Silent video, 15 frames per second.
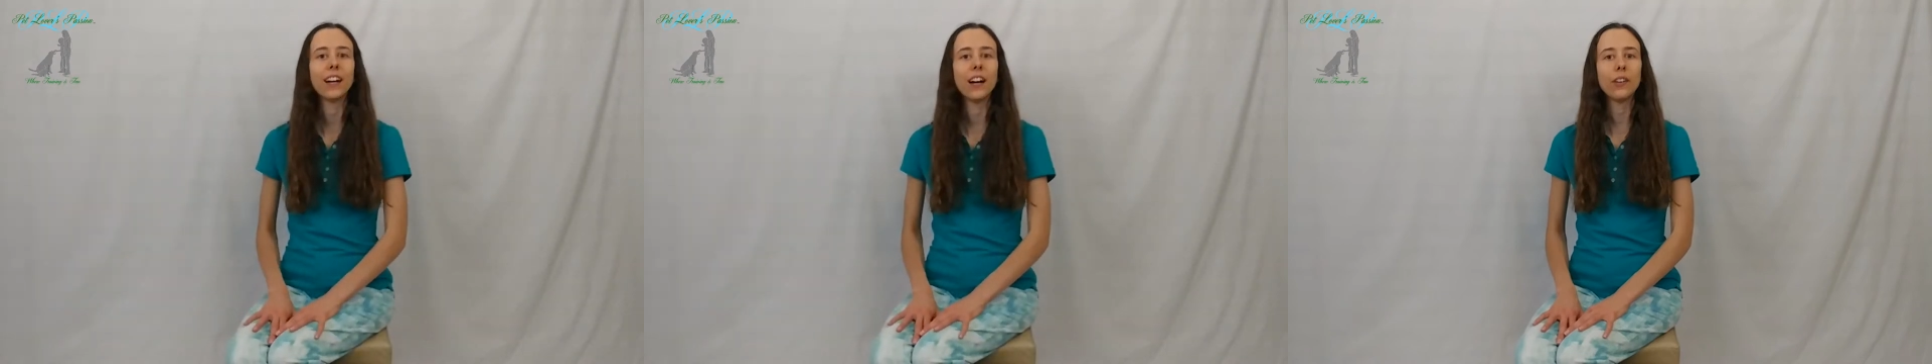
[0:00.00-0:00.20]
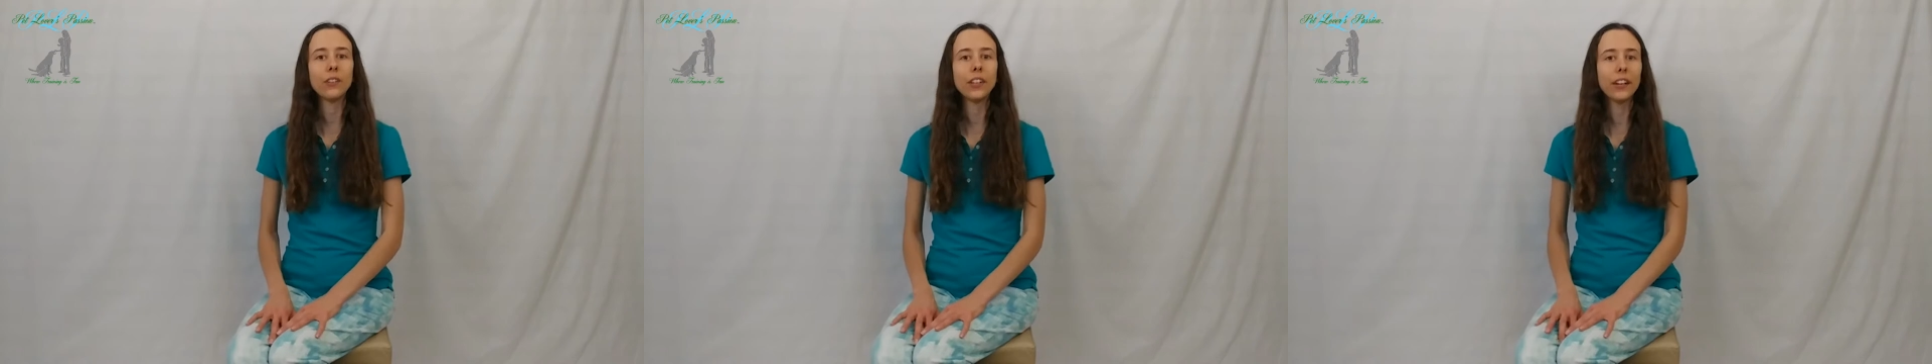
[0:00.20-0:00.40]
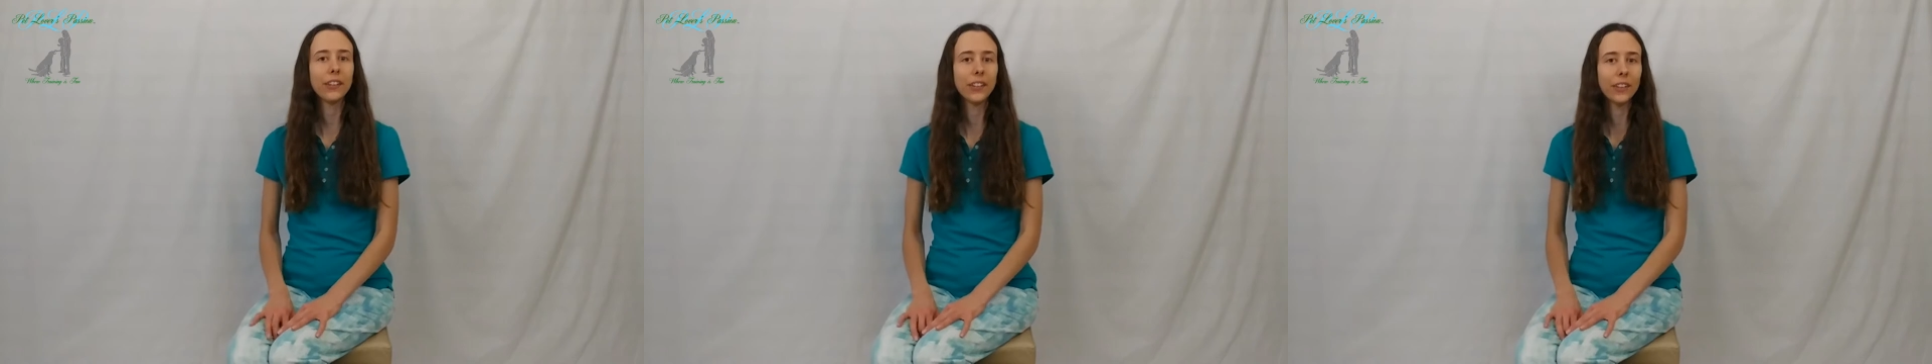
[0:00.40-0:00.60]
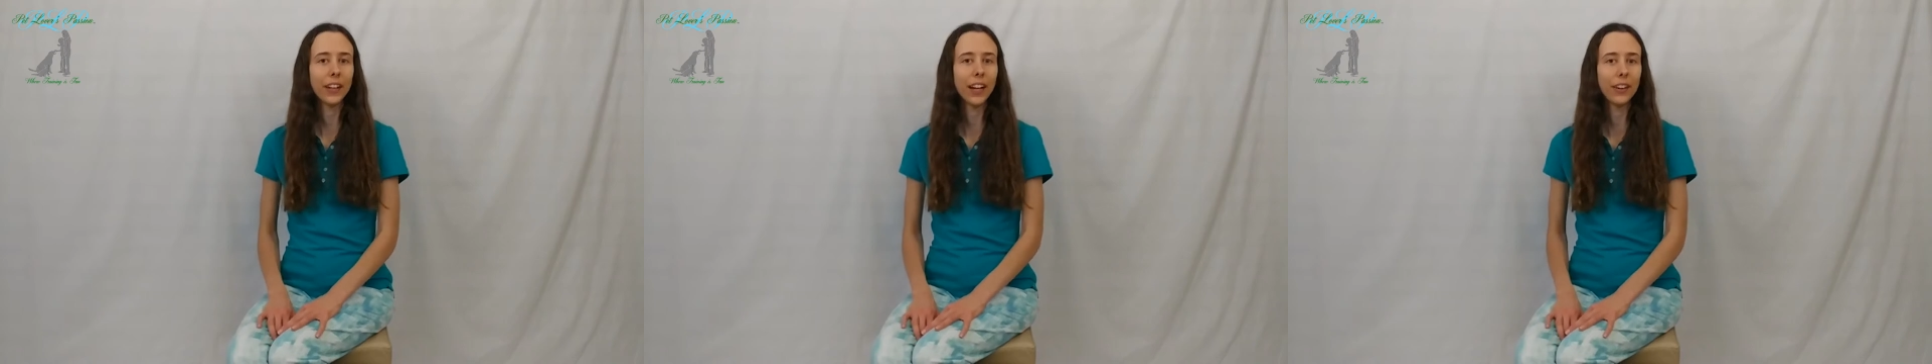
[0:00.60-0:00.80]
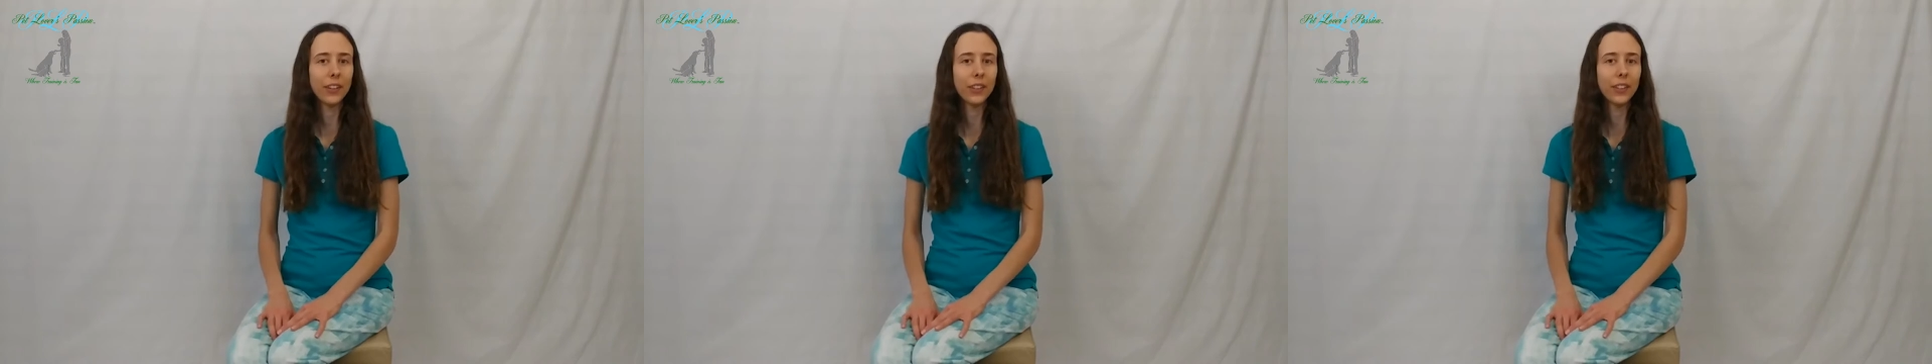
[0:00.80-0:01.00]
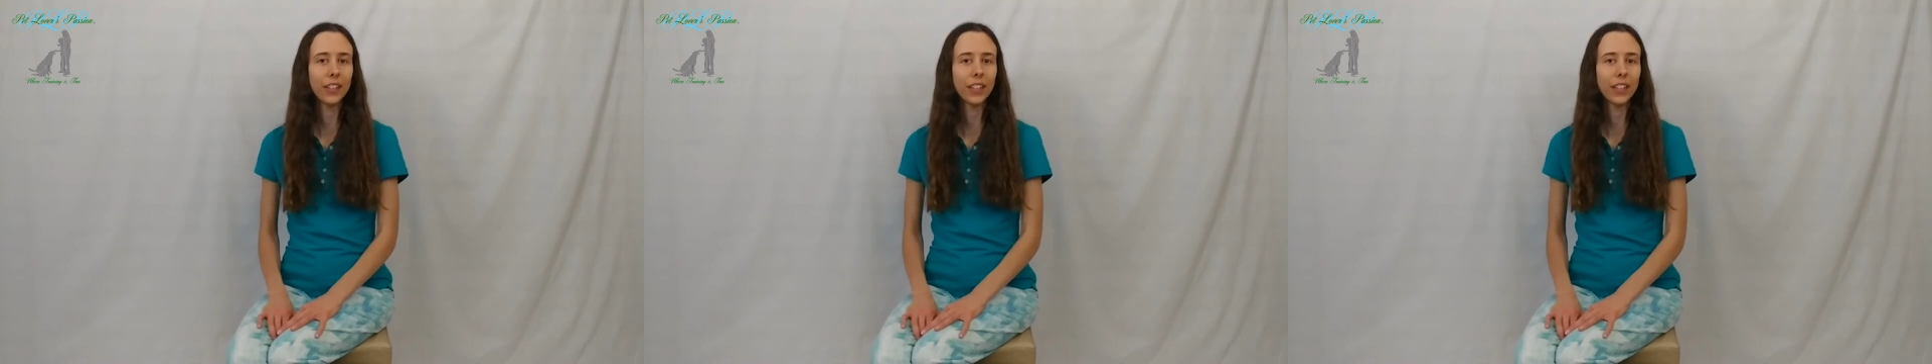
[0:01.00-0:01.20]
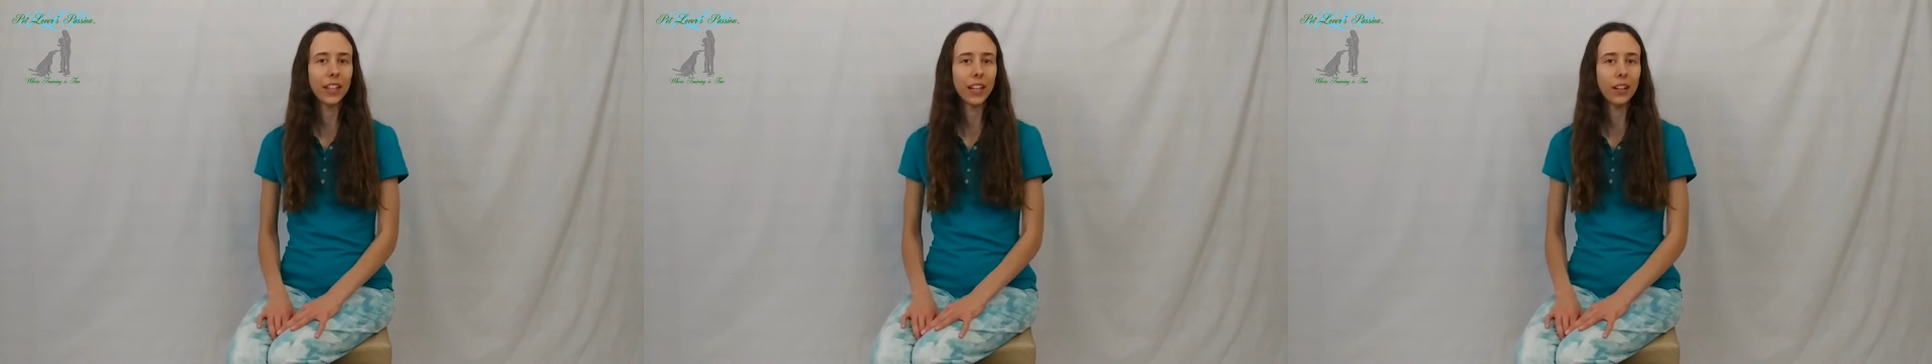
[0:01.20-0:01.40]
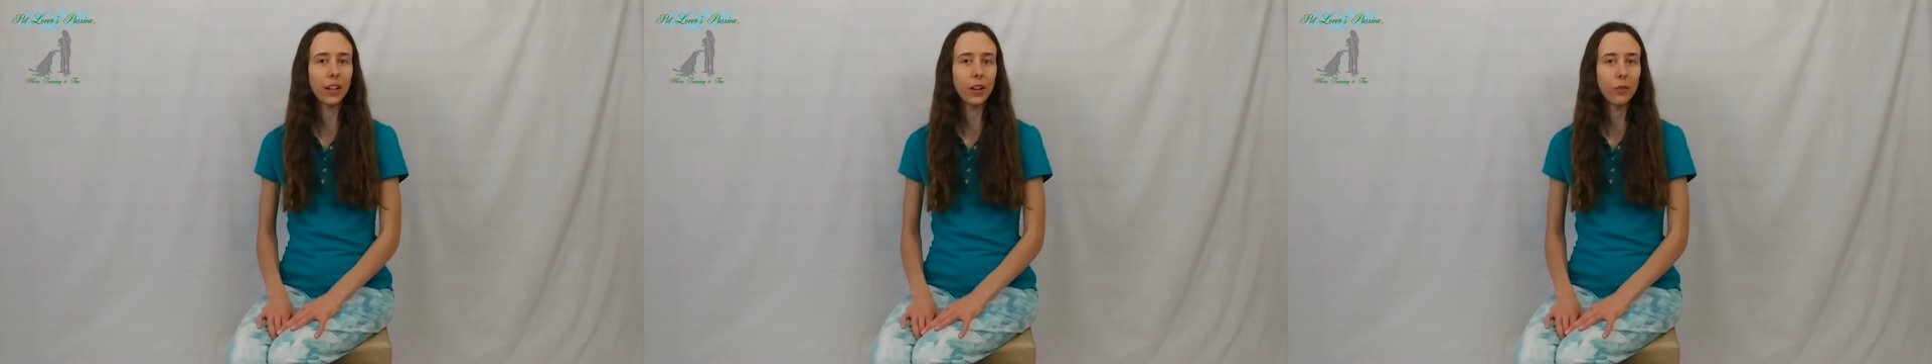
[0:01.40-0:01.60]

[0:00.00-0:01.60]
I'll tell you how you can get